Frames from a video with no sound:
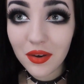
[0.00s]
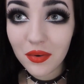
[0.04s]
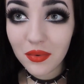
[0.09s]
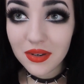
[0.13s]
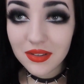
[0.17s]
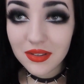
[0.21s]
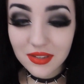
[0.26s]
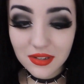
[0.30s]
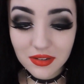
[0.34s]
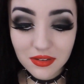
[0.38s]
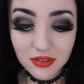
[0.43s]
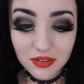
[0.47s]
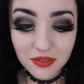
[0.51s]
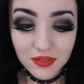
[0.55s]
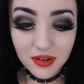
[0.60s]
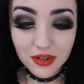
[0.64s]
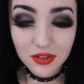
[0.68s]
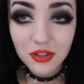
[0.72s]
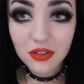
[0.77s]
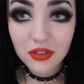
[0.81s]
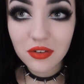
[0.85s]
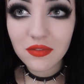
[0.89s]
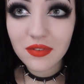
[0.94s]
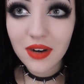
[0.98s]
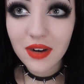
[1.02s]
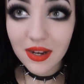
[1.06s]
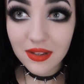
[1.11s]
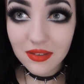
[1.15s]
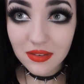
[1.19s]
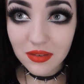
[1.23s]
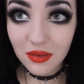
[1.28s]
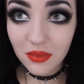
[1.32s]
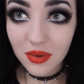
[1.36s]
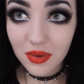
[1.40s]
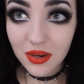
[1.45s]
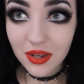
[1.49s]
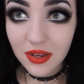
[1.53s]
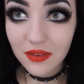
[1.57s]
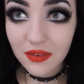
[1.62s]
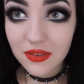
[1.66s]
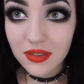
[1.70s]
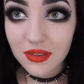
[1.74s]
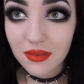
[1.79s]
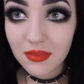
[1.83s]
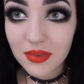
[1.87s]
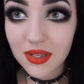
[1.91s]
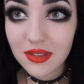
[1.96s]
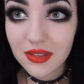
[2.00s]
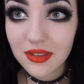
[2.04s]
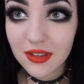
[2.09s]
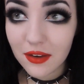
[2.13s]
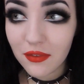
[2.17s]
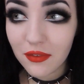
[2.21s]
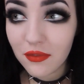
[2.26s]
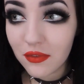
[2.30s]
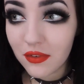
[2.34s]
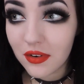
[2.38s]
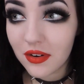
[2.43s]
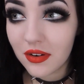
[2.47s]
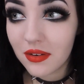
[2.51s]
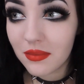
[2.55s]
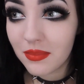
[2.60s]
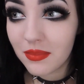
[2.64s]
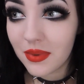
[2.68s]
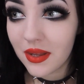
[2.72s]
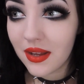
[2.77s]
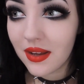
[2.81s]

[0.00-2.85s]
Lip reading: I always use Russian red, so I want to go for something different,